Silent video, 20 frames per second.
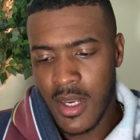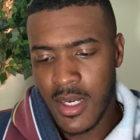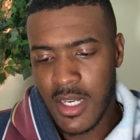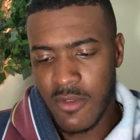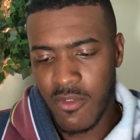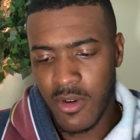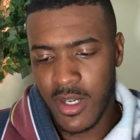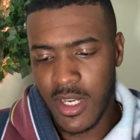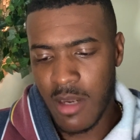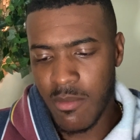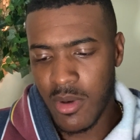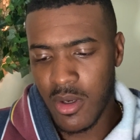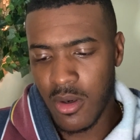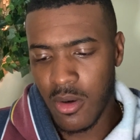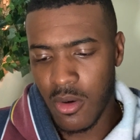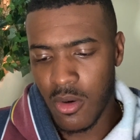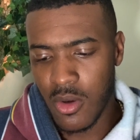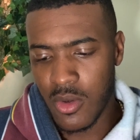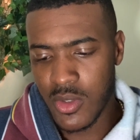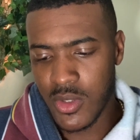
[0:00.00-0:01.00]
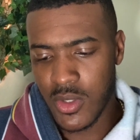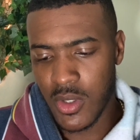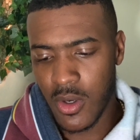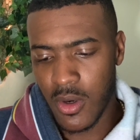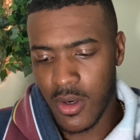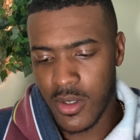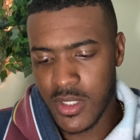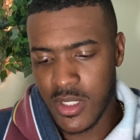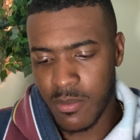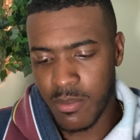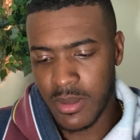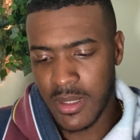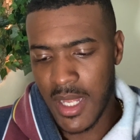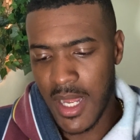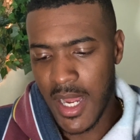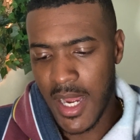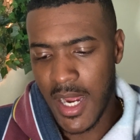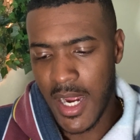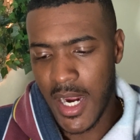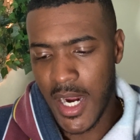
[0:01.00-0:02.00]
different chemicals or
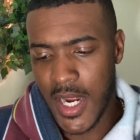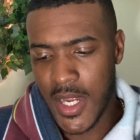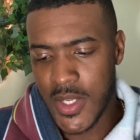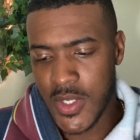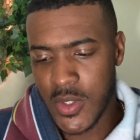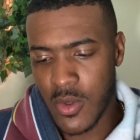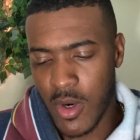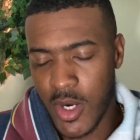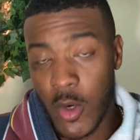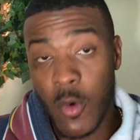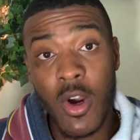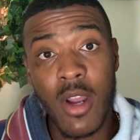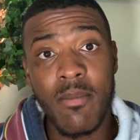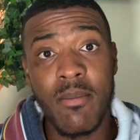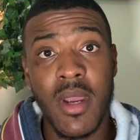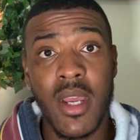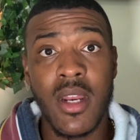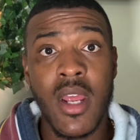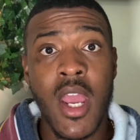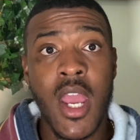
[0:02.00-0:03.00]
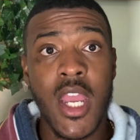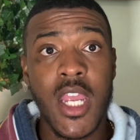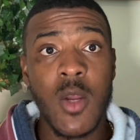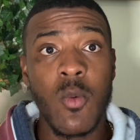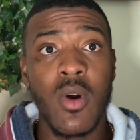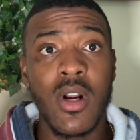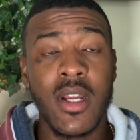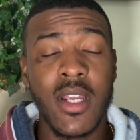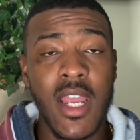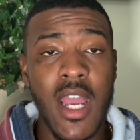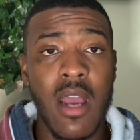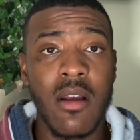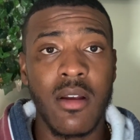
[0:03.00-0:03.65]
supplies or equipment, you want to